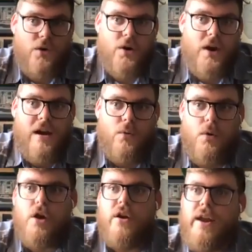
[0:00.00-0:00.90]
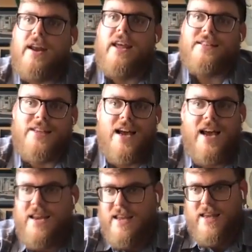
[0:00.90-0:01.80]
or our worry and
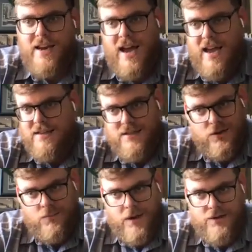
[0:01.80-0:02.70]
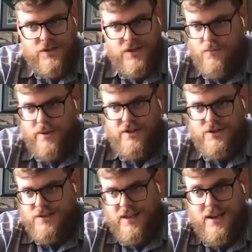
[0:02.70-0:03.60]
anxiety can heighten so much that we
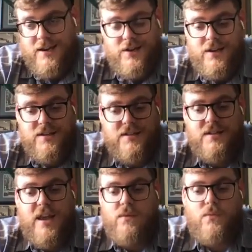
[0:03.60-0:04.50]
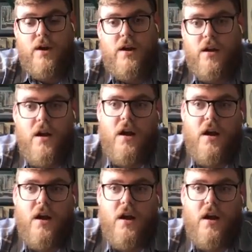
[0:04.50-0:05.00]
just get into a state where